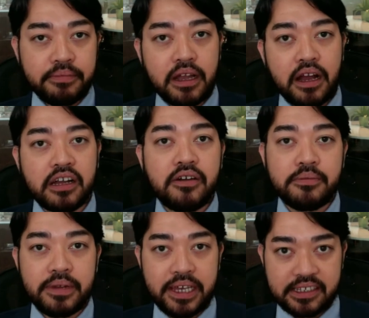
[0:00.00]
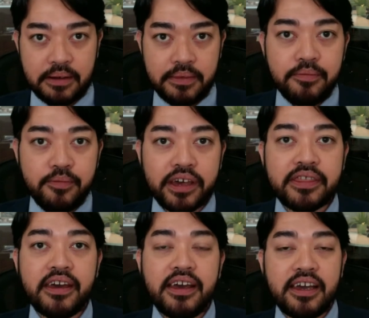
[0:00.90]
government has come up with
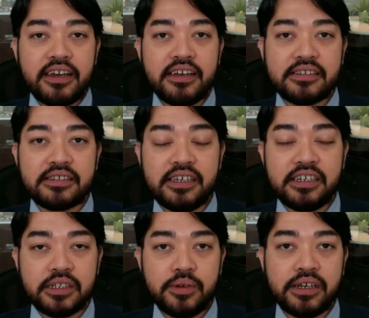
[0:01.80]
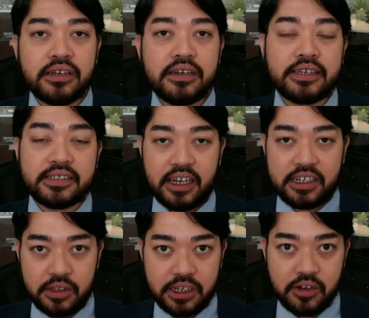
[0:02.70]
is issuing a
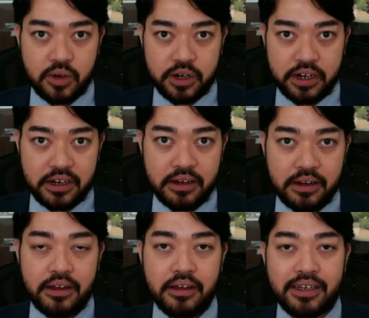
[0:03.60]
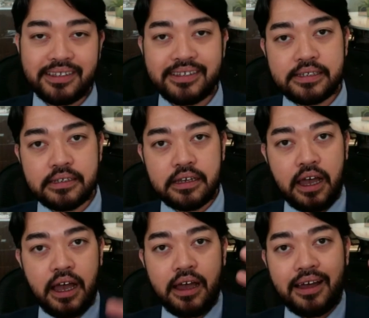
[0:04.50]
scheduling order. It's
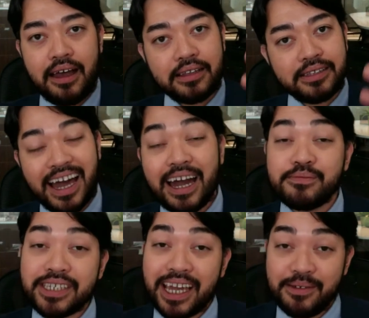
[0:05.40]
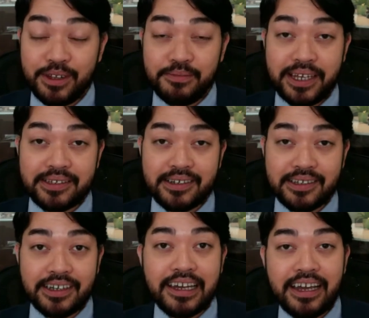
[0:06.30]
a timetable,
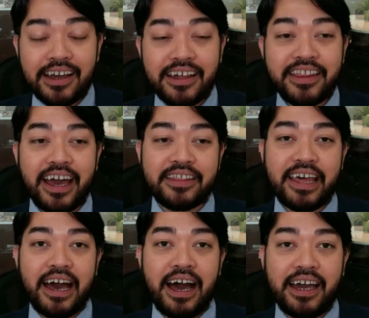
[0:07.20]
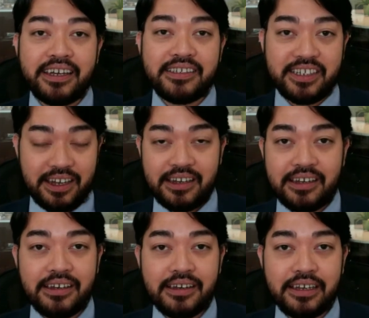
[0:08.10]
basically, that the
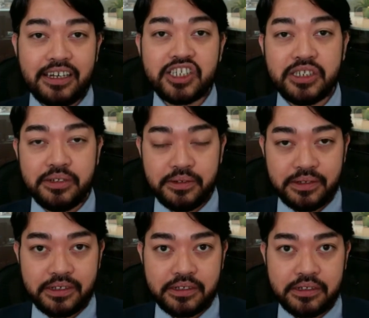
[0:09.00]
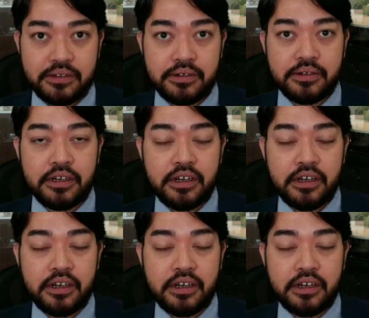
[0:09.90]
IJ issues to